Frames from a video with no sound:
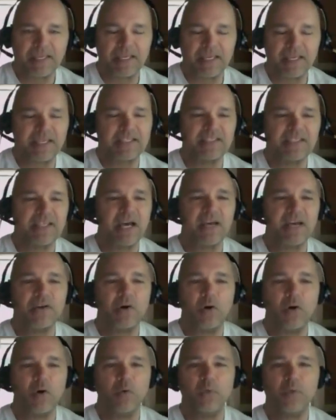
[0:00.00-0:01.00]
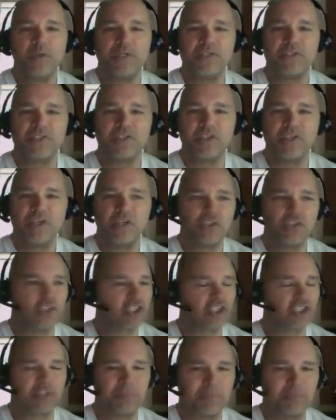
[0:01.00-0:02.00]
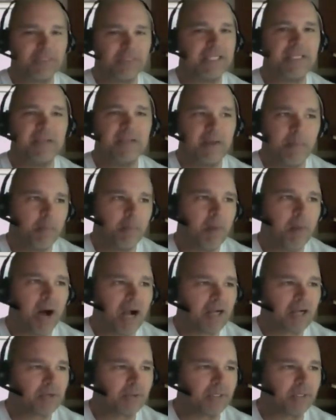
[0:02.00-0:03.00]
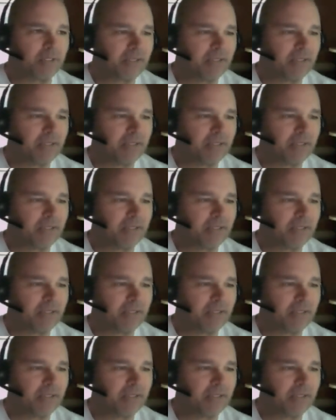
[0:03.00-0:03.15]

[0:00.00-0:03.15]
It's not always just complete mockery.